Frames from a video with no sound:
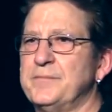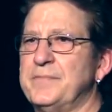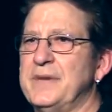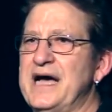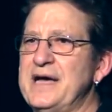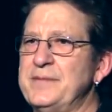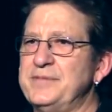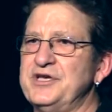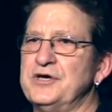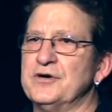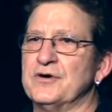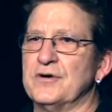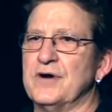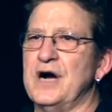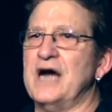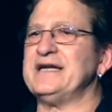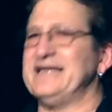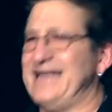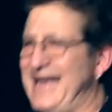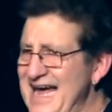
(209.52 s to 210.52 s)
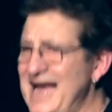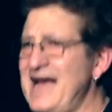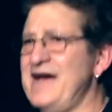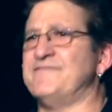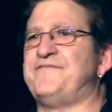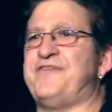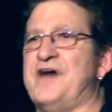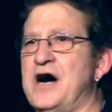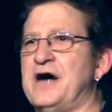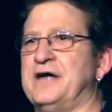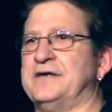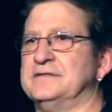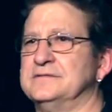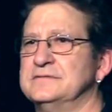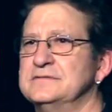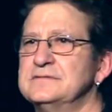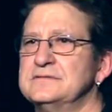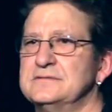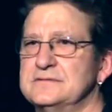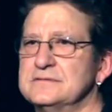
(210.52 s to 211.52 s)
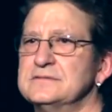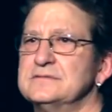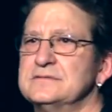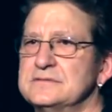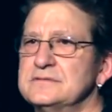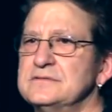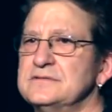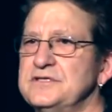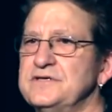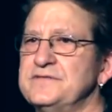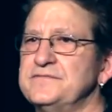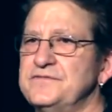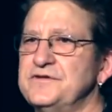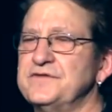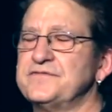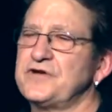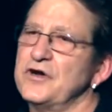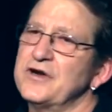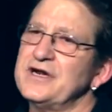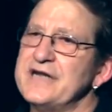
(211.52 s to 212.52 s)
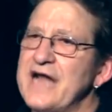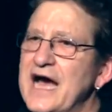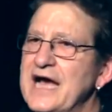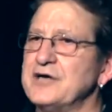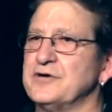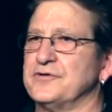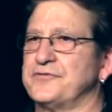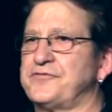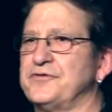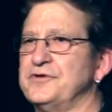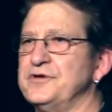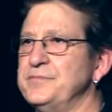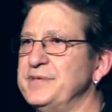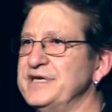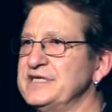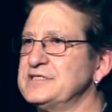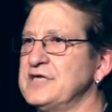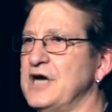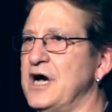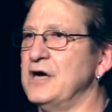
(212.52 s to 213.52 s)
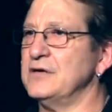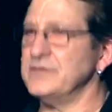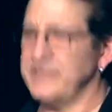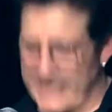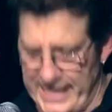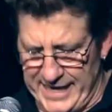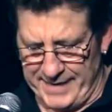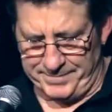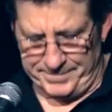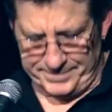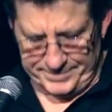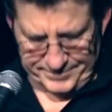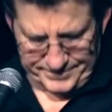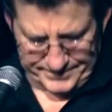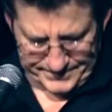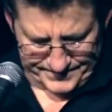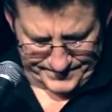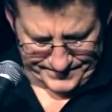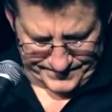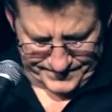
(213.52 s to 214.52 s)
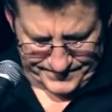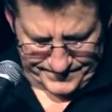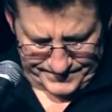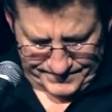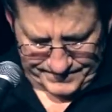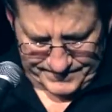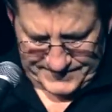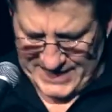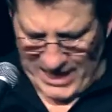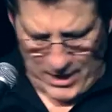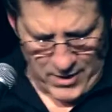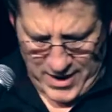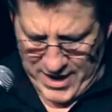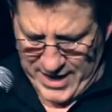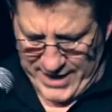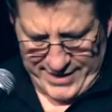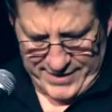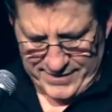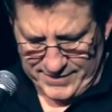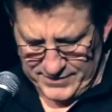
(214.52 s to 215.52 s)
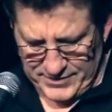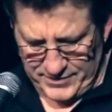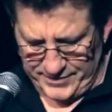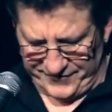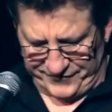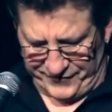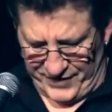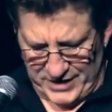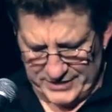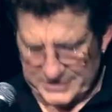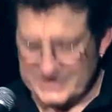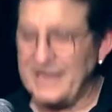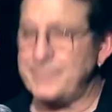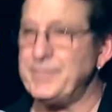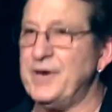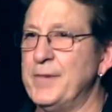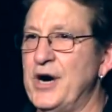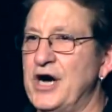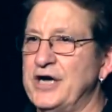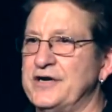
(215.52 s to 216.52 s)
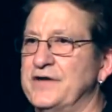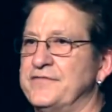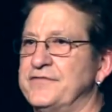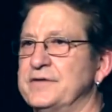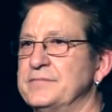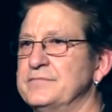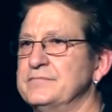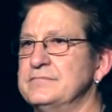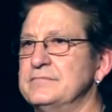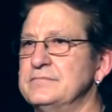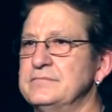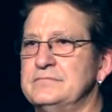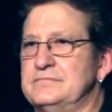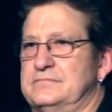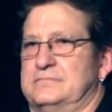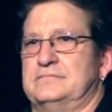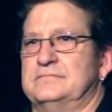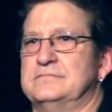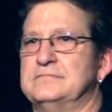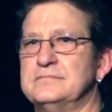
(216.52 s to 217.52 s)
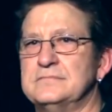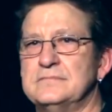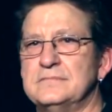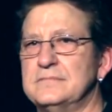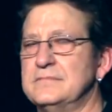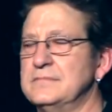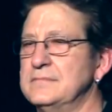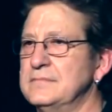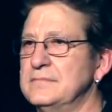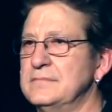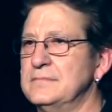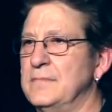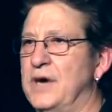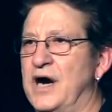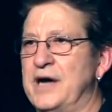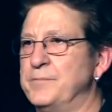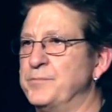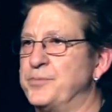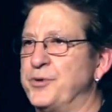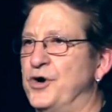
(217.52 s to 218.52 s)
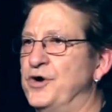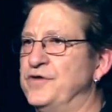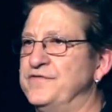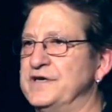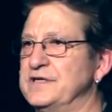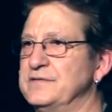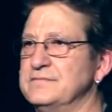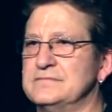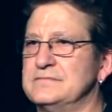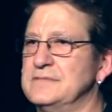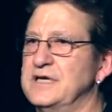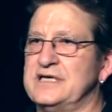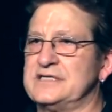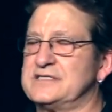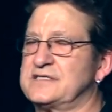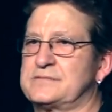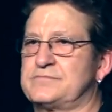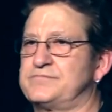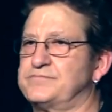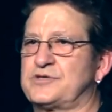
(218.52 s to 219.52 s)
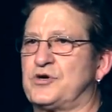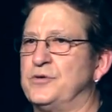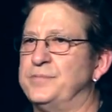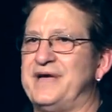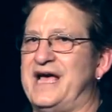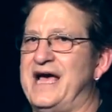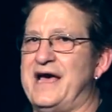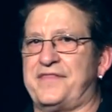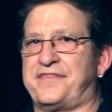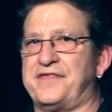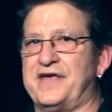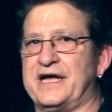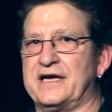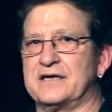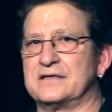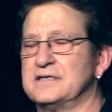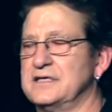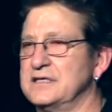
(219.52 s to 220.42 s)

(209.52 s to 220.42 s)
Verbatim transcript: Baby, you are all right? Yeah, I'm fine. You, have got a nail through your big toe. Yep. Don't worry. It'll be fine. Take my mind off it. Might improve it. It could be our thing.